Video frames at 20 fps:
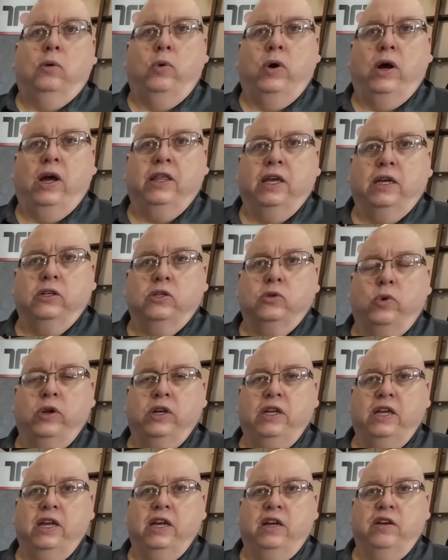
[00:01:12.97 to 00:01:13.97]
I think it's
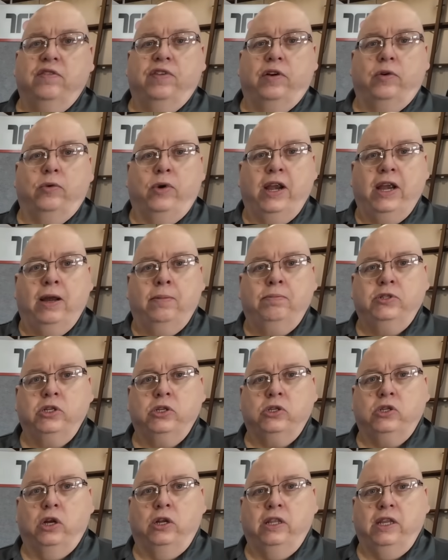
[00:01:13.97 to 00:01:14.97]
1 gig of RAM
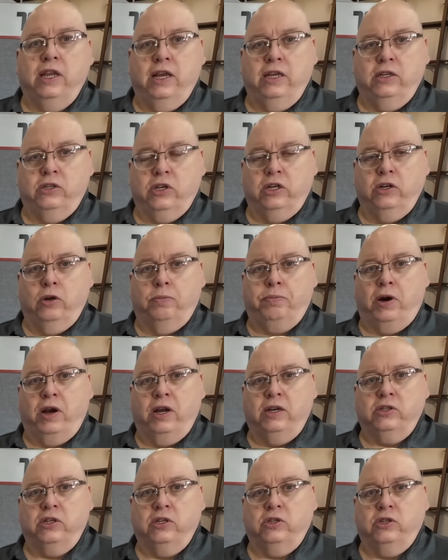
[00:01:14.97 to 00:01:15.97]
just on the signal
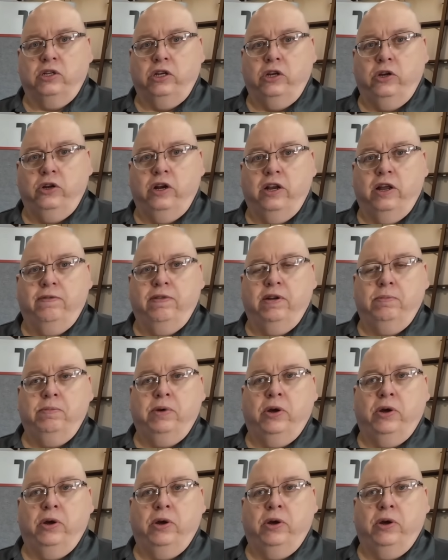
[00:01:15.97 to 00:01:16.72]
processing unit of it,